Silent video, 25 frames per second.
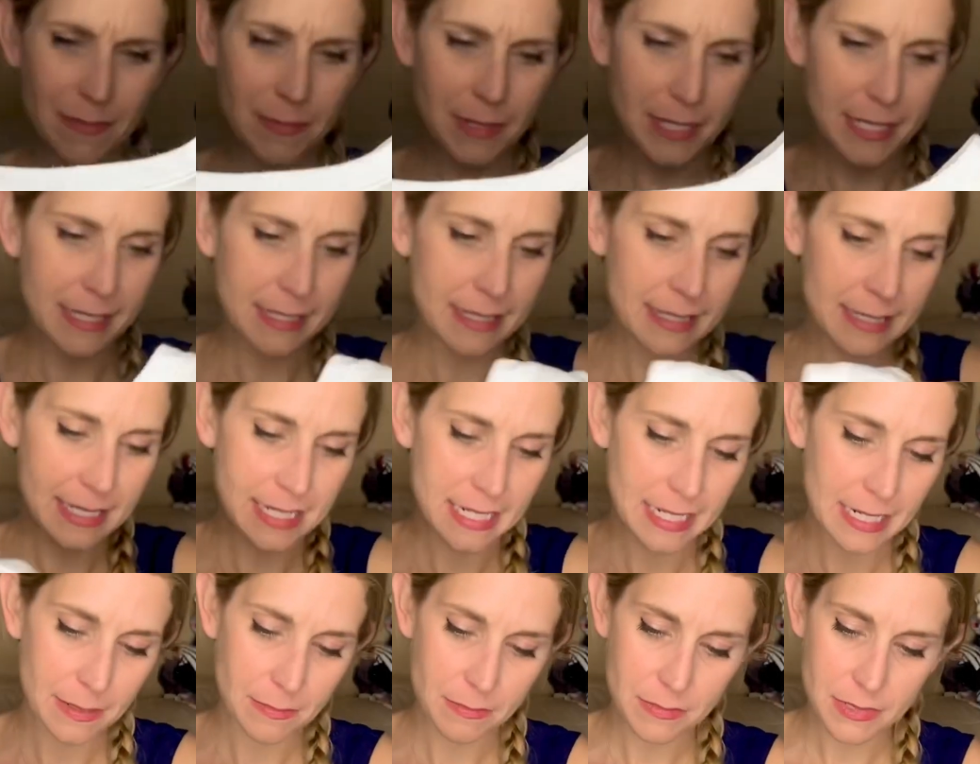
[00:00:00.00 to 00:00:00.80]
to be
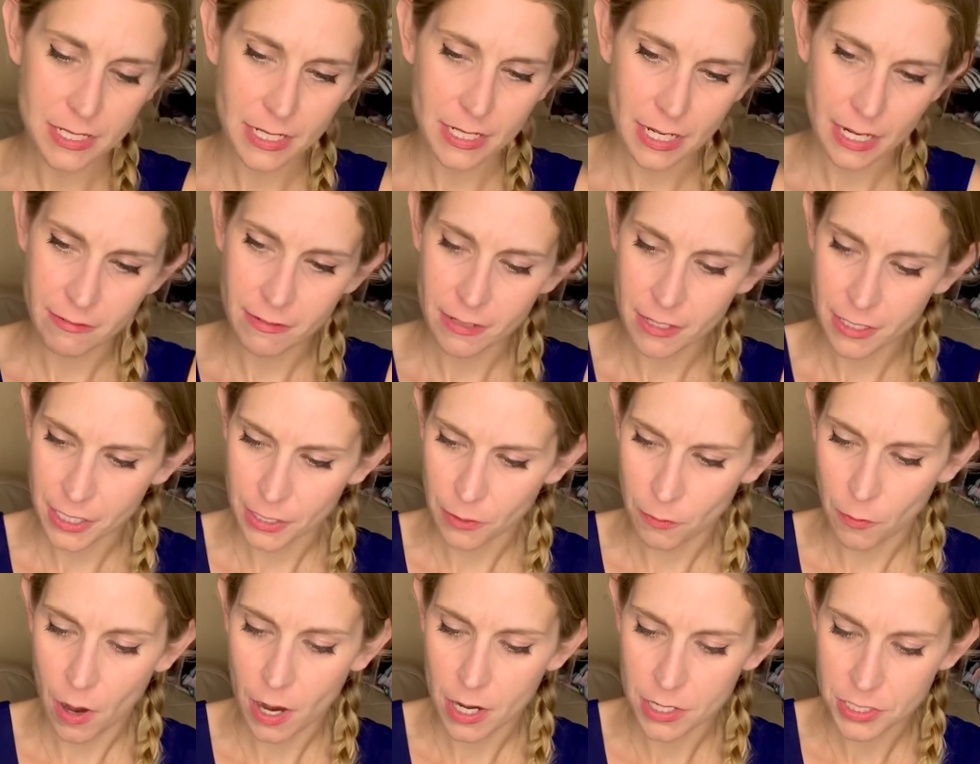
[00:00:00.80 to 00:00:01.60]
steamed. I've
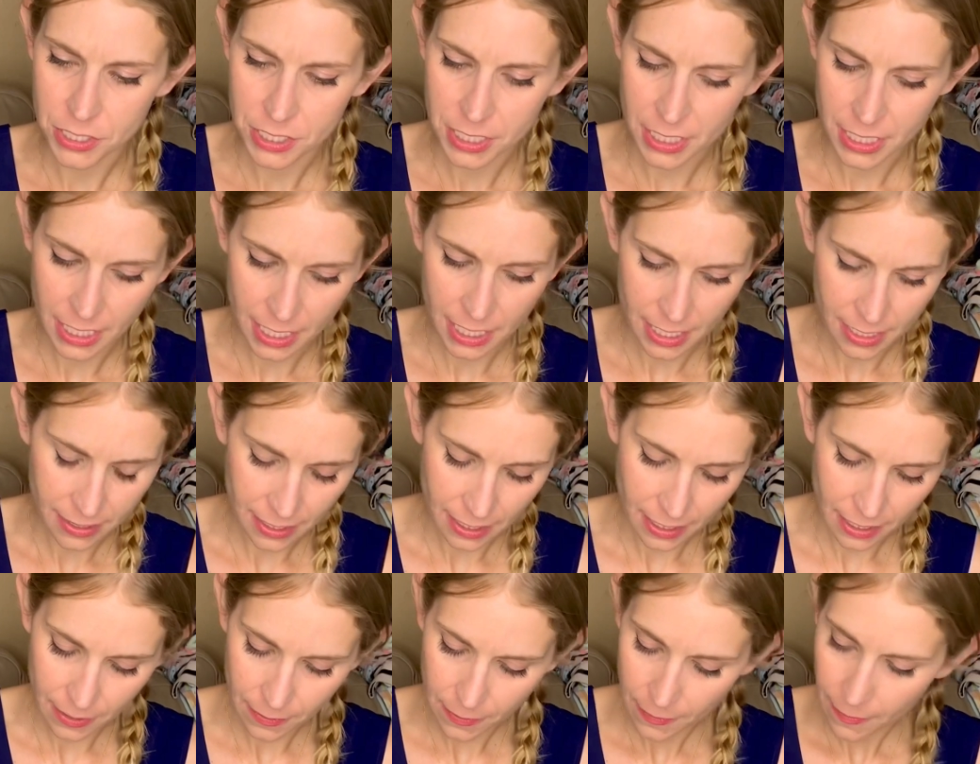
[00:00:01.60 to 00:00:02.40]
already washed it, I
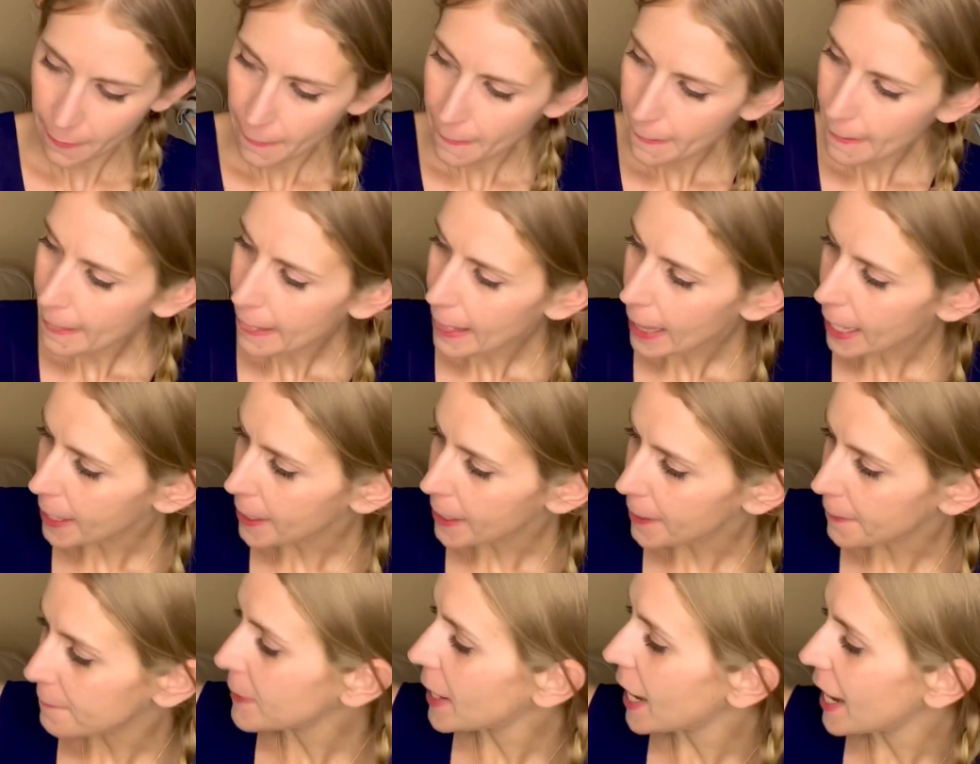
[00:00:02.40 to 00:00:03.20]
think.
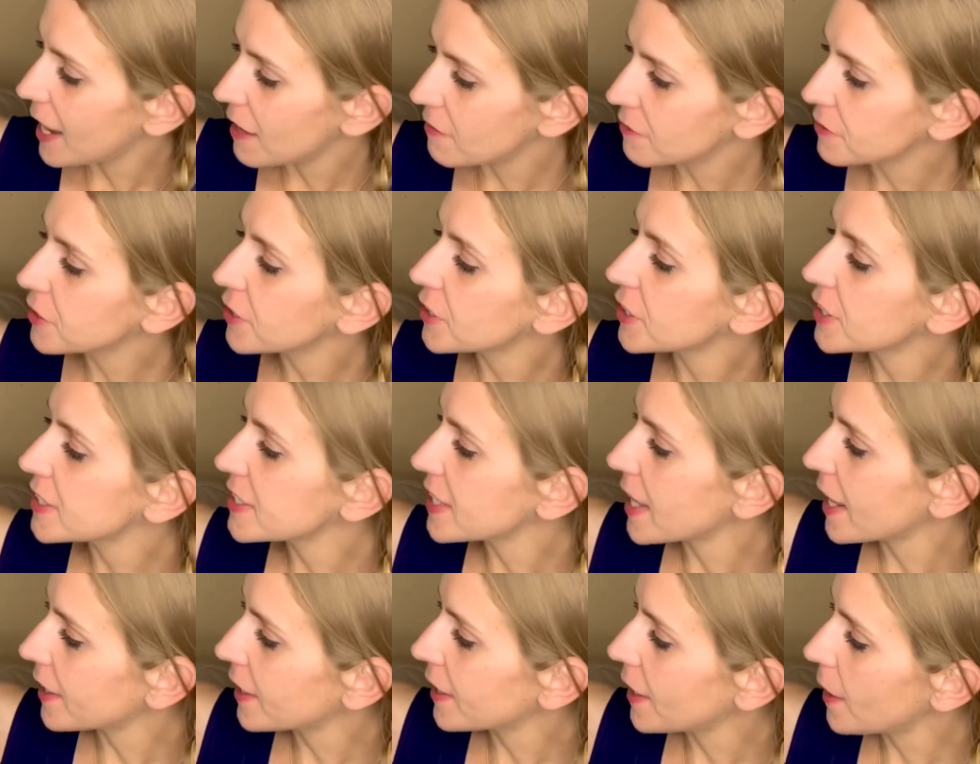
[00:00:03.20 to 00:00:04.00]
Um, I haven't looked
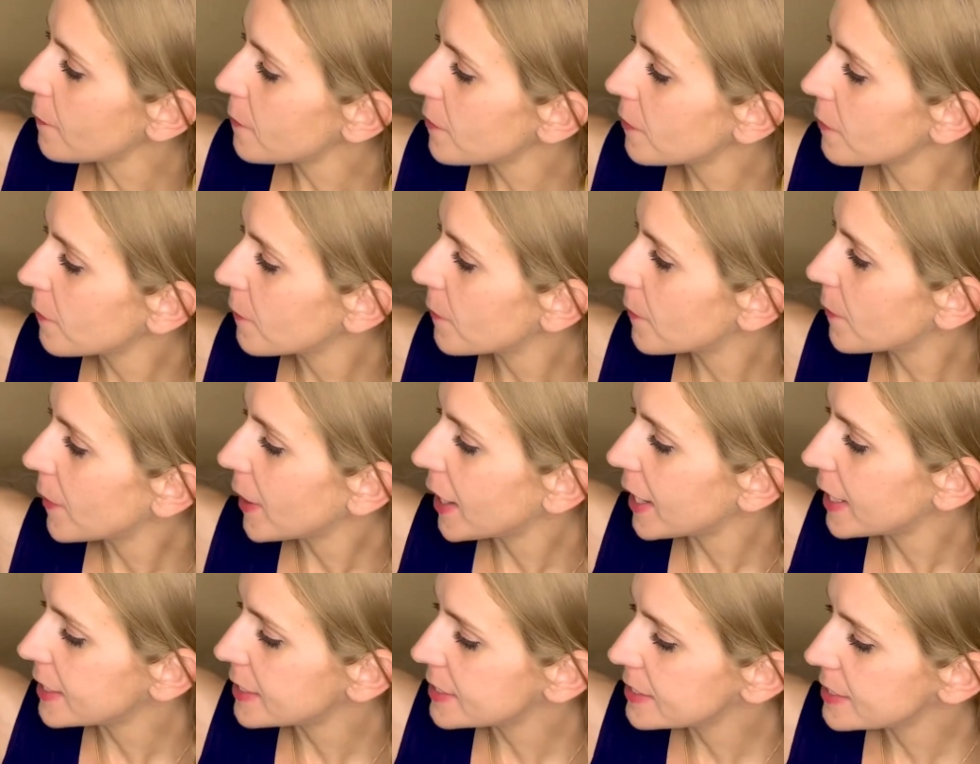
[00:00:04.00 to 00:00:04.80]
that up,
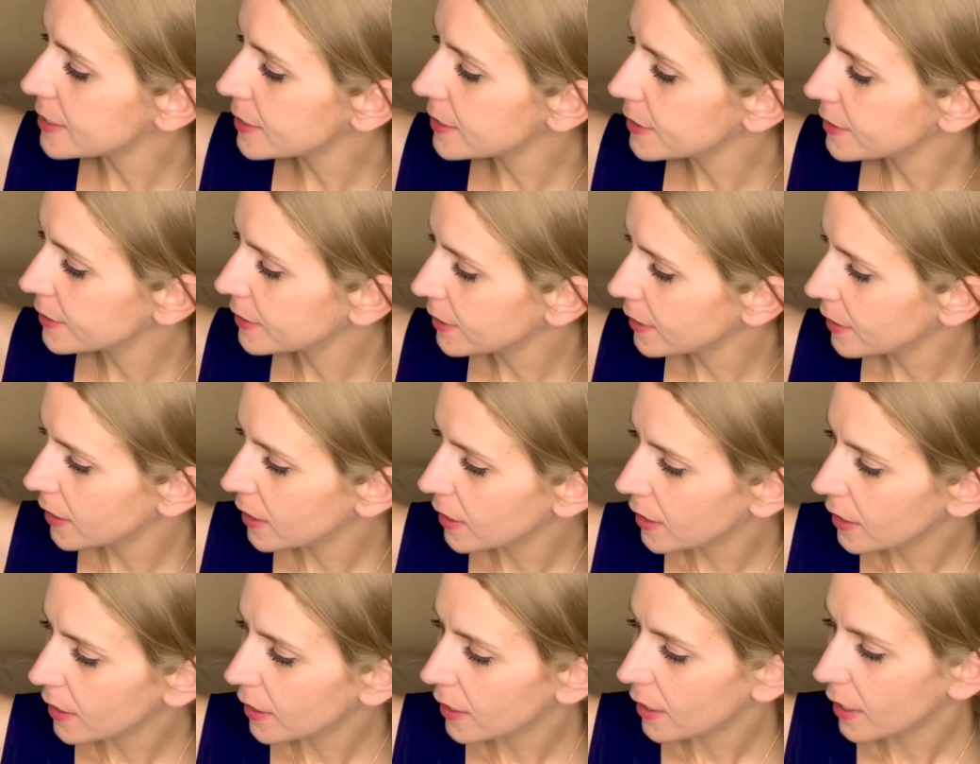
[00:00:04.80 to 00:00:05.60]
but
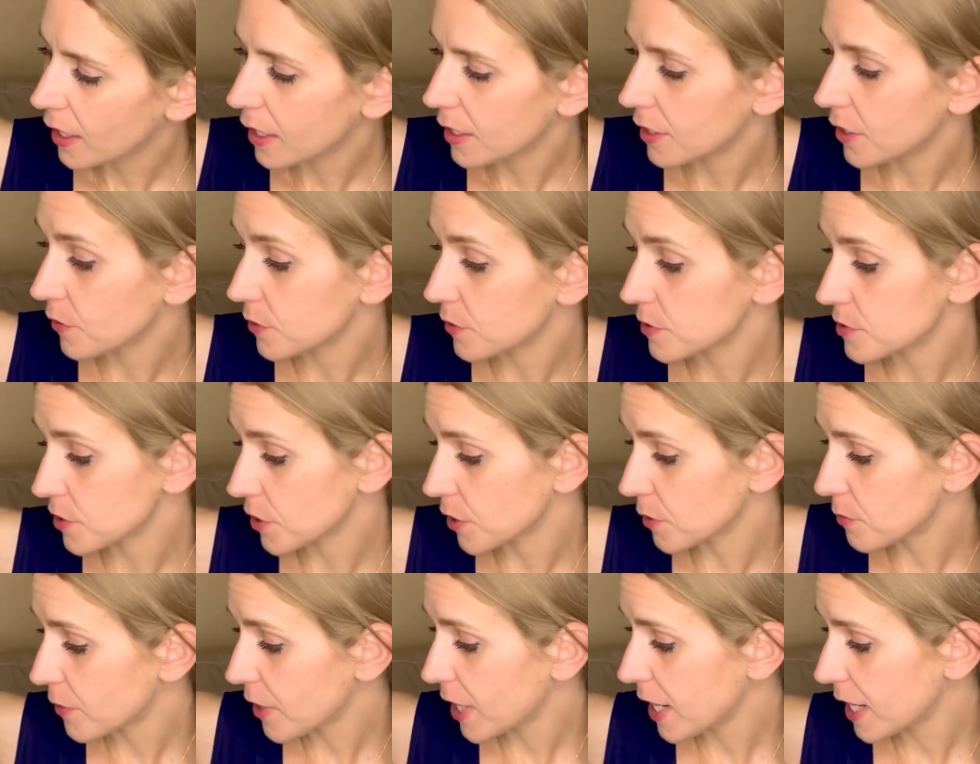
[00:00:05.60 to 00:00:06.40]
I know it's a
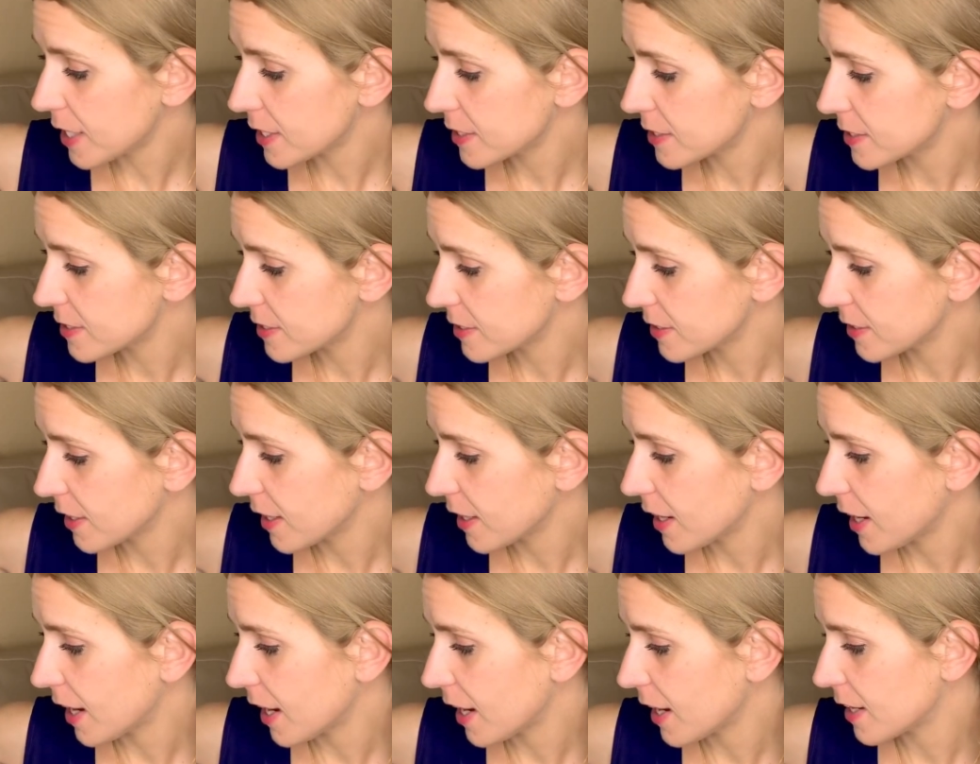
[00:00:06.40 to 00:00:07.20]
good brand,
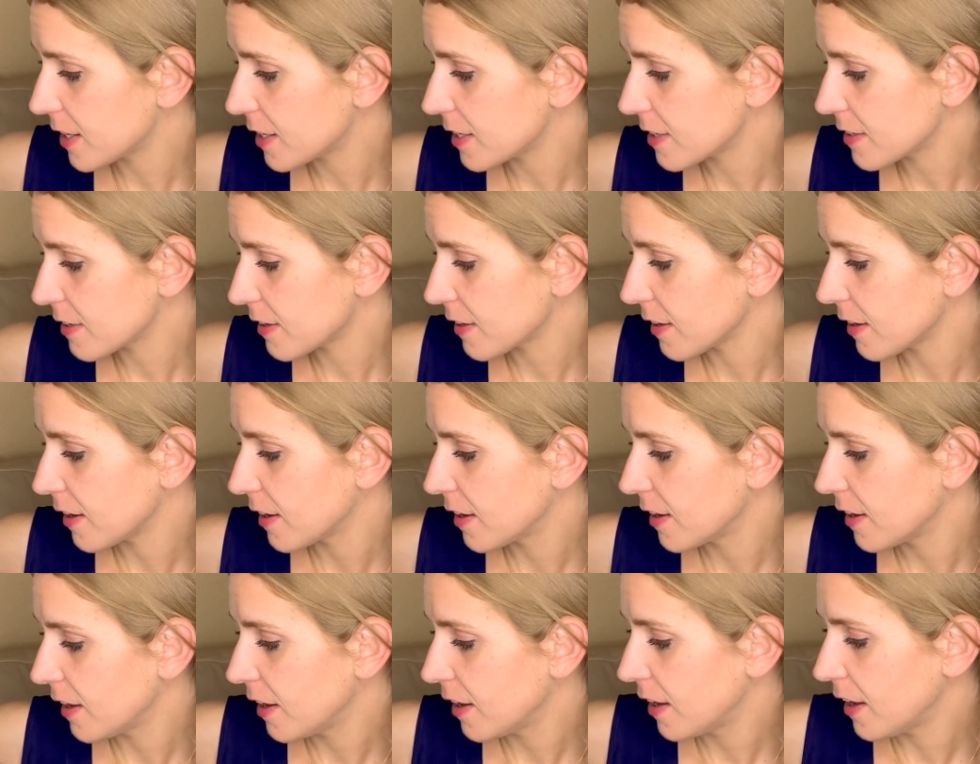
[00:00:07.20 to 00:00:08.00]
and
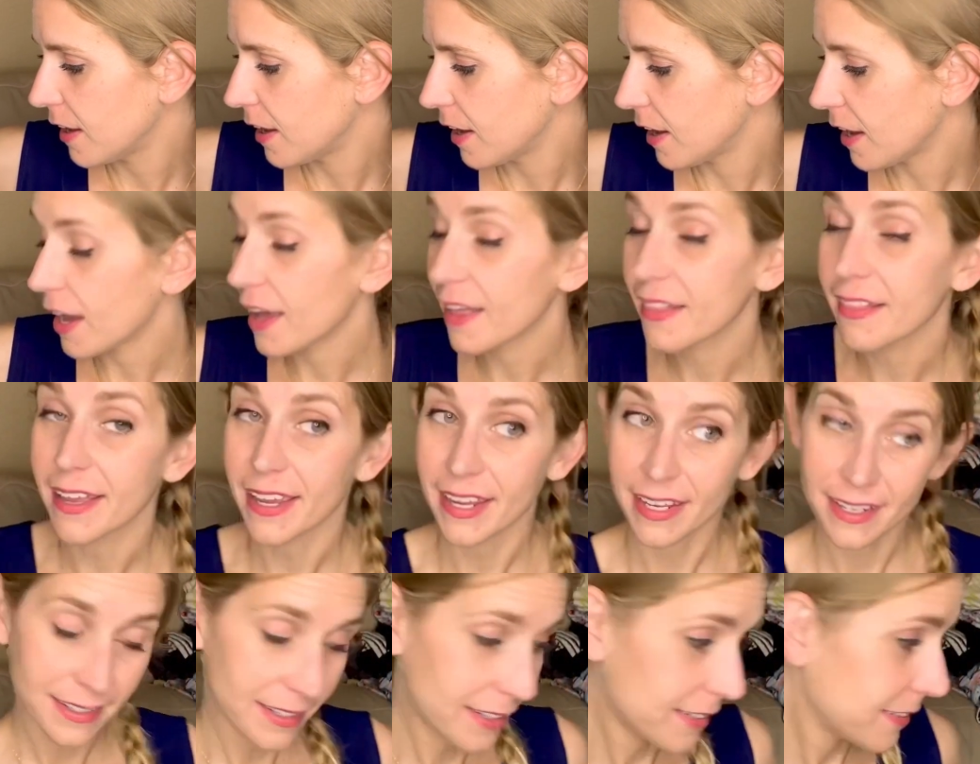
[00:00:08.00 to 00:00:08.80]
I
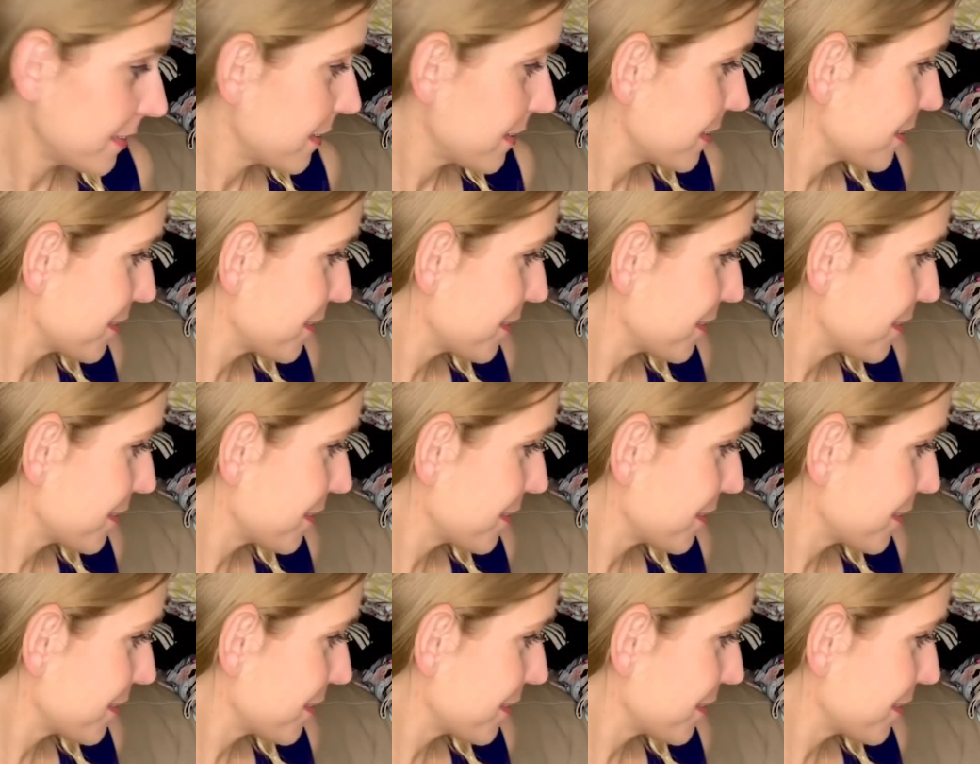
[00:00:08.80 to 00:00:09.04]
like it.